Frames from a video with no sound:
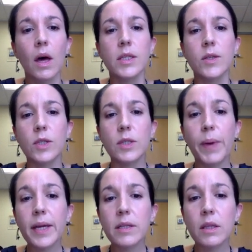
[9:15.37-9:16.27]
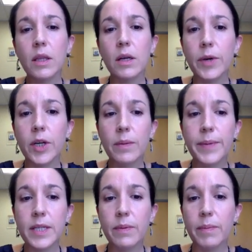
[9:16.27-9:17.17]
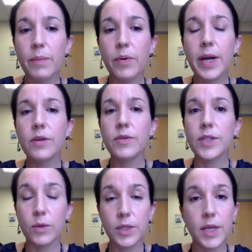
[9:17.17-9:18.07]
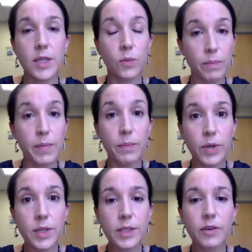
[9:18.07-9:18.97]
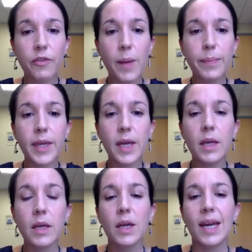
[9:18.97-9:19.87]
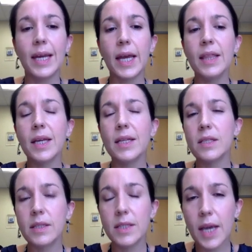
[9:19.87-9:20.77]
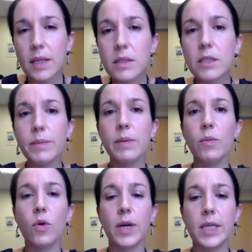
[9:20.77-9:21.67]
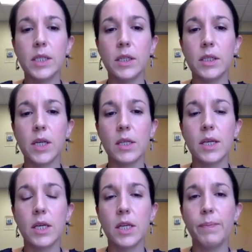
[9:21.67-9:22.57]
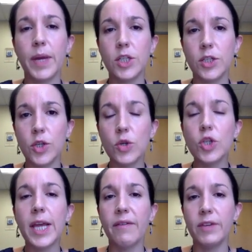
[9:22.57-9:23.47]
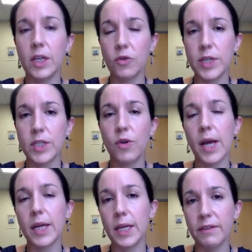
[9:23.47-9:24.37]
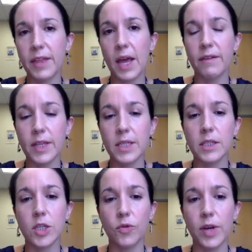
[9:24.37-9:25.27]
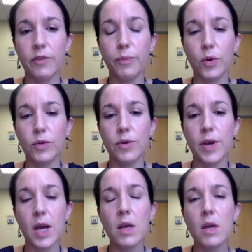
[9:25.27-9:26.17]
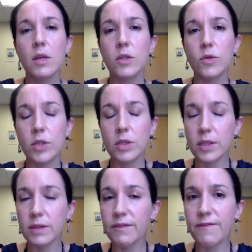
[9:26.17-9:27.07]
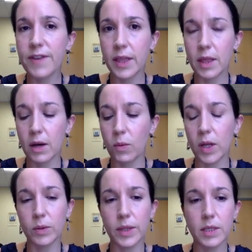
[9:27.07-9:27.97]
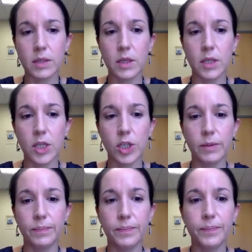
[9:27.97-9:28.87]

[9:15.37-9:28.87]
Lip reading: So spikes in the glomerular basement membrane are associated with membranous nephropathy. And again, that tends to be a more indolent onset, and patients usually have an increased creatinine if they have this degree of proteinuria. So it doesn't fit that well with this condition.